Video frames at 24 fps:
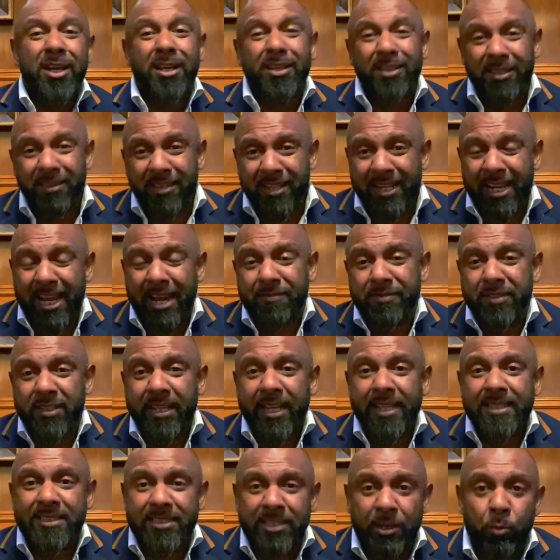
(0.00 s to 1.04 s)
you then have to
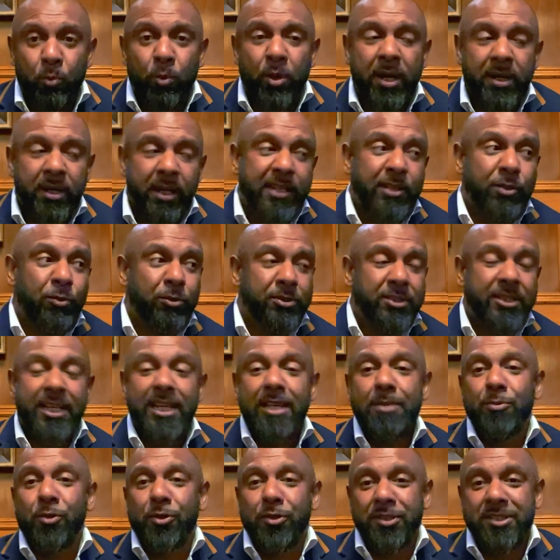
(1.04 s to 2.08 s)
get someone in your
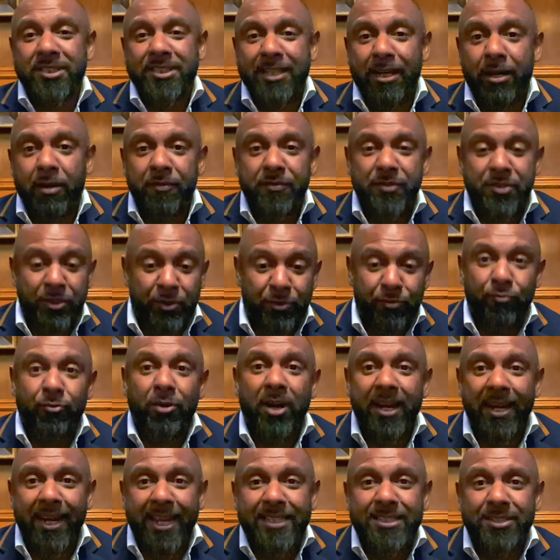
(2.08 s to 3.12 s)
team or yourself to
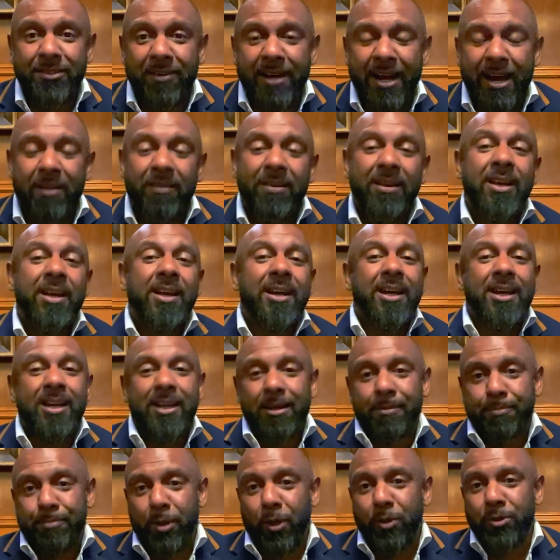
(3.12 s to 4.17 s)
write a letter out,
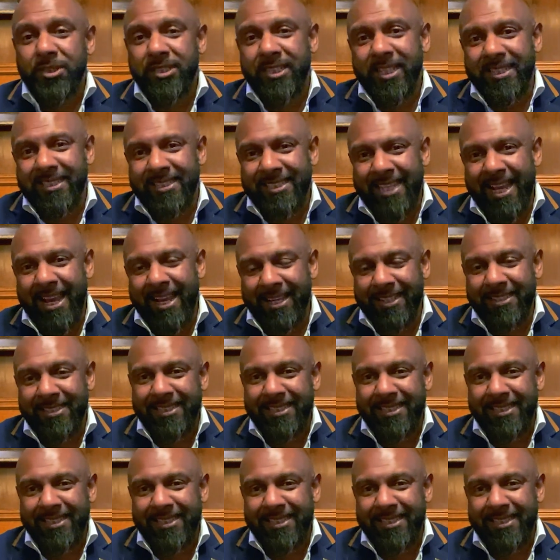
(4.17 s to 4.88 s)
post it and